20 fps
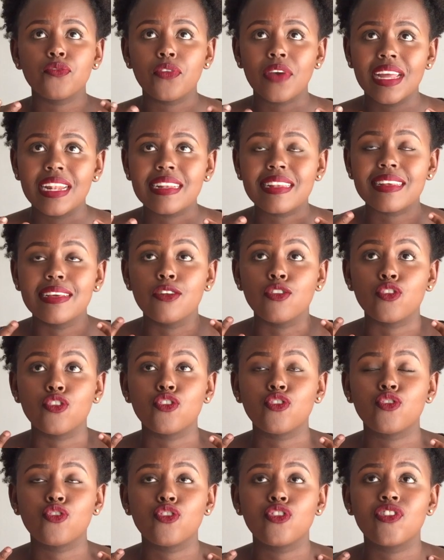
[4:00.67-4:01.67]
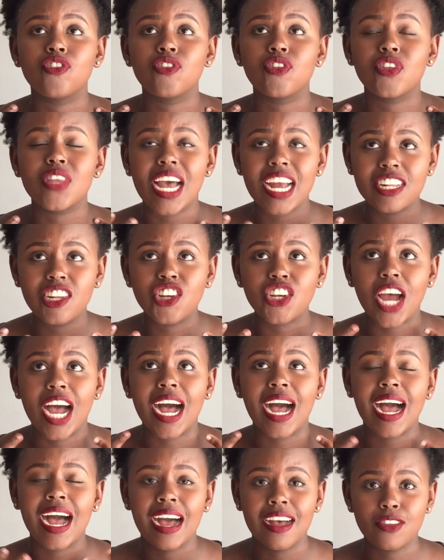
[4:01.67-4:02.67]
felt it was such a
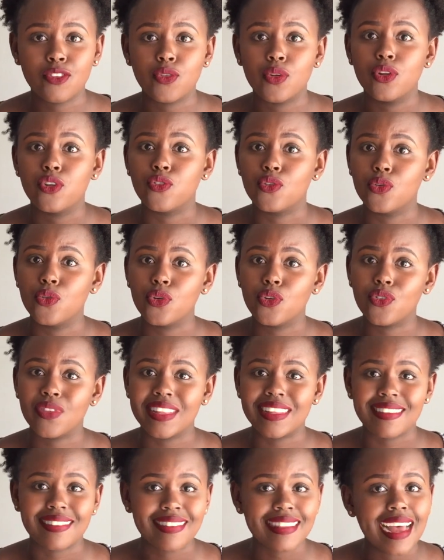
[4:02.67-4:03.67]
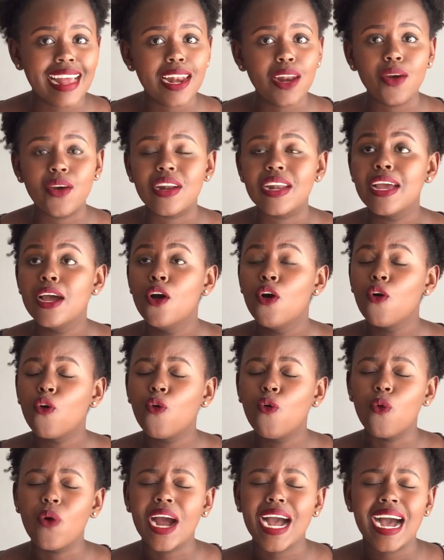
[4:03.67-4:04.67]
hassle to go to the salon,
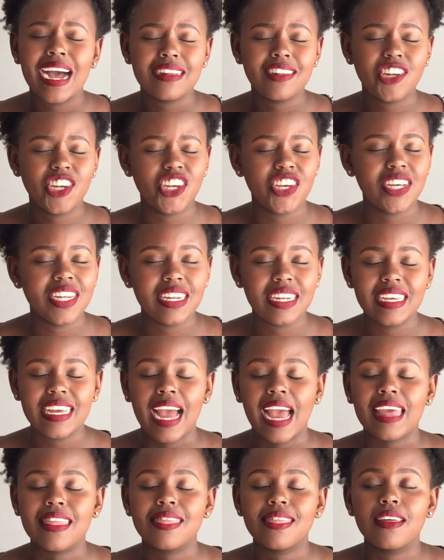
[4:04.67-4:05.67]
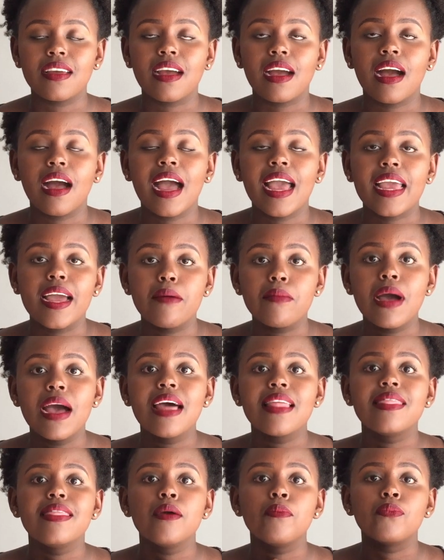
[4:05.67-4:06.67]
kukaa chini. I think I am
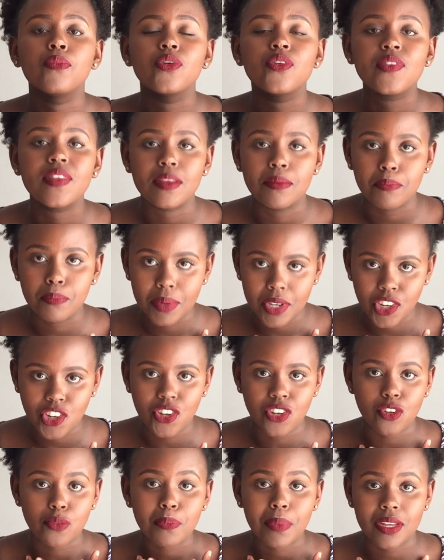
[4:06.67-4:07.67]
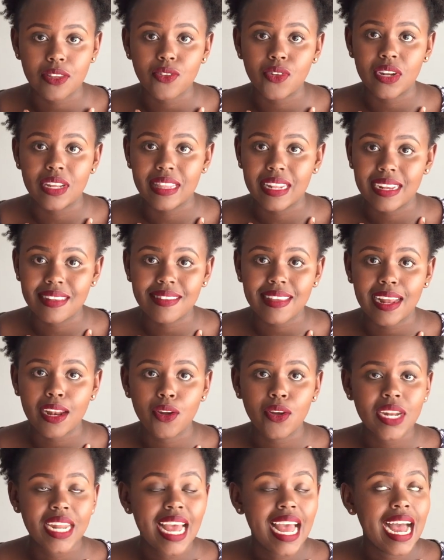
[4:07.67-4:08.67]
the most impatient person in a
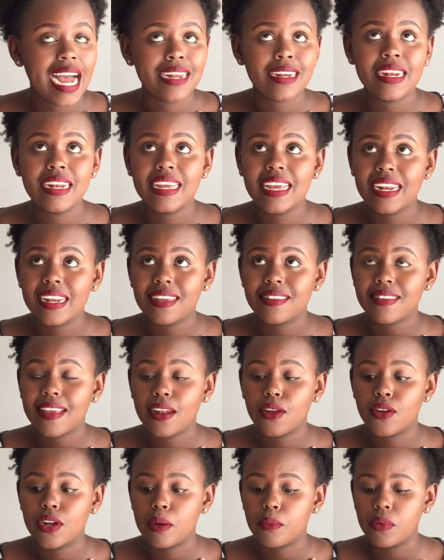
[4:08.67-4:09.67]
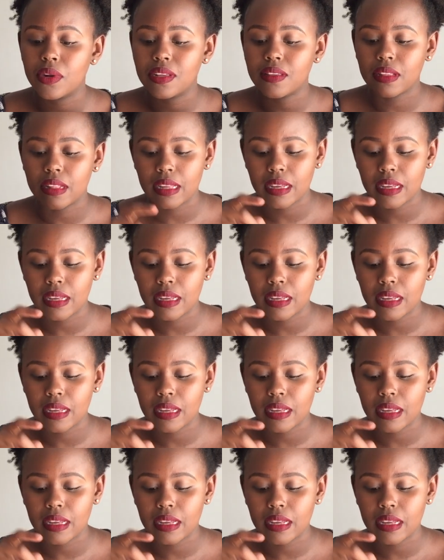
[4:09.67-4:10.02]
salon. Hata nikienda salon, I'm always